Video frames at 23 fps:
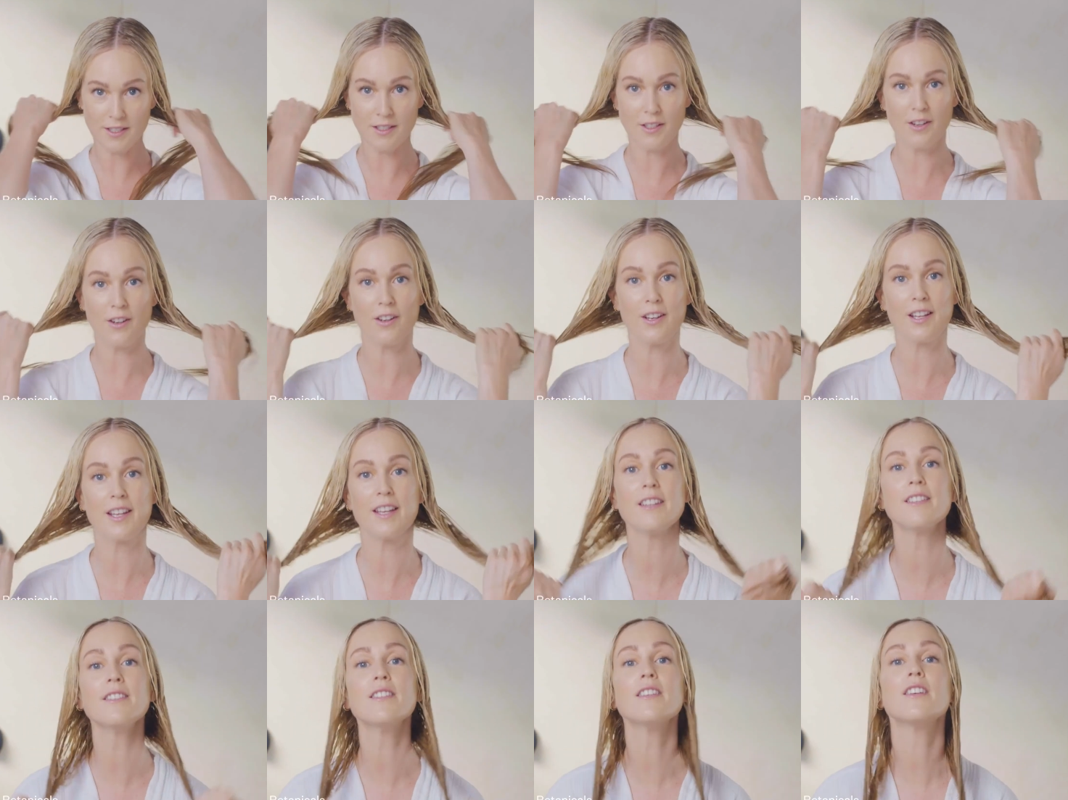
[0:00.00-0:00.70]
all
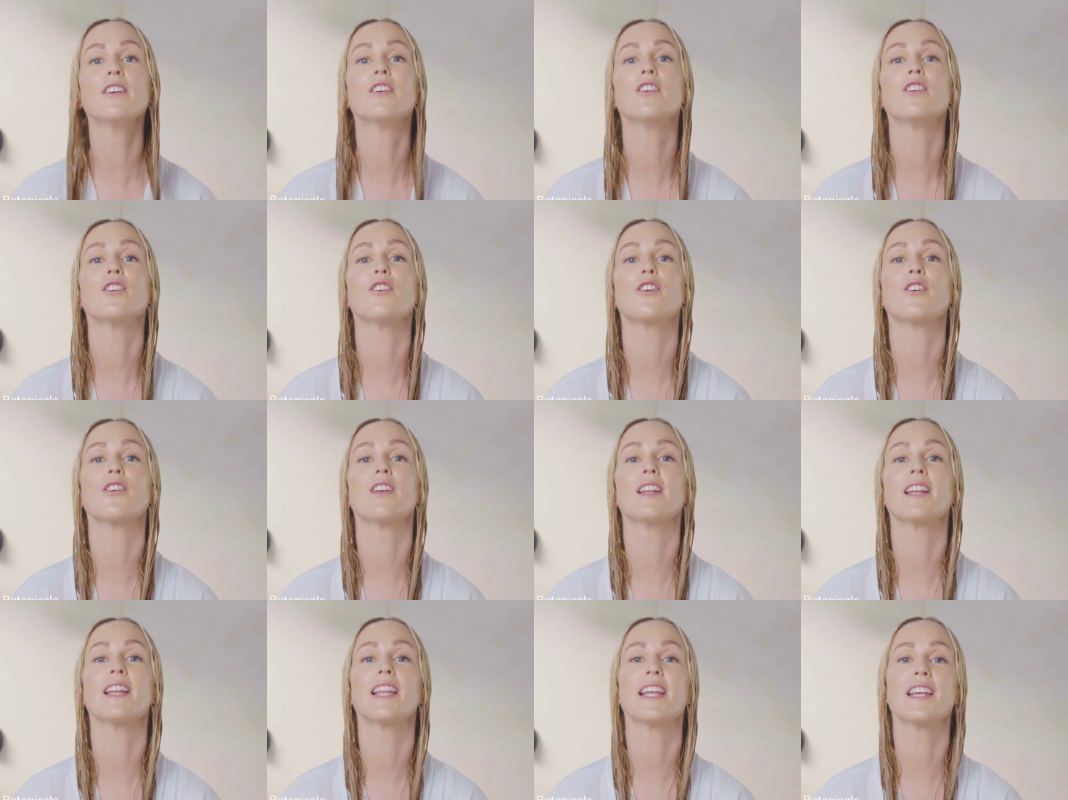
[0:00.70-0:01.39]
in, you're going
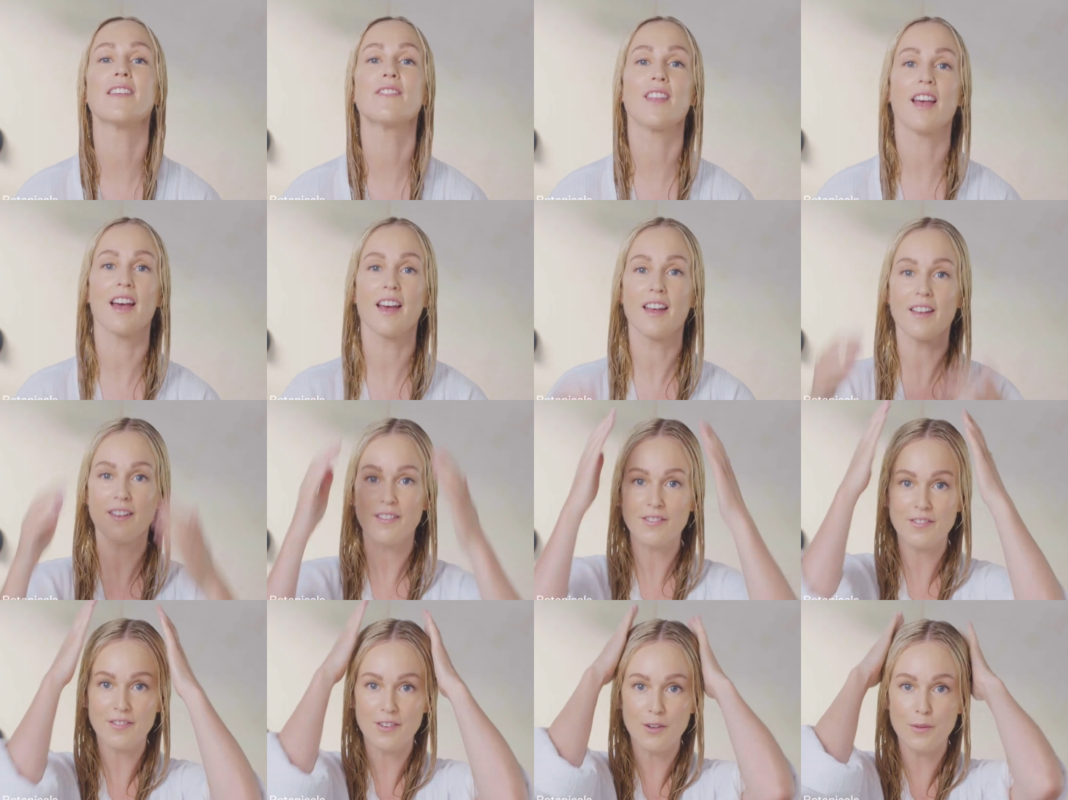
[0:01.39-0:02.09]
to leave
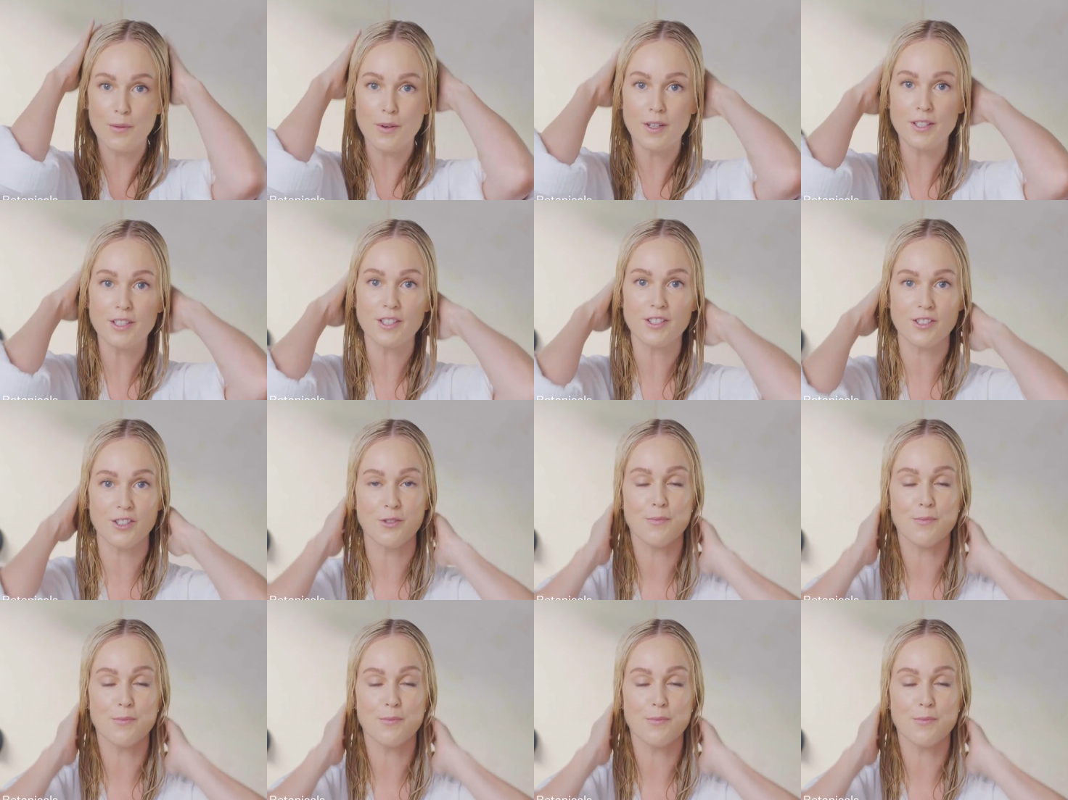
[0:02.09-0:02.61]
that for 1 to 2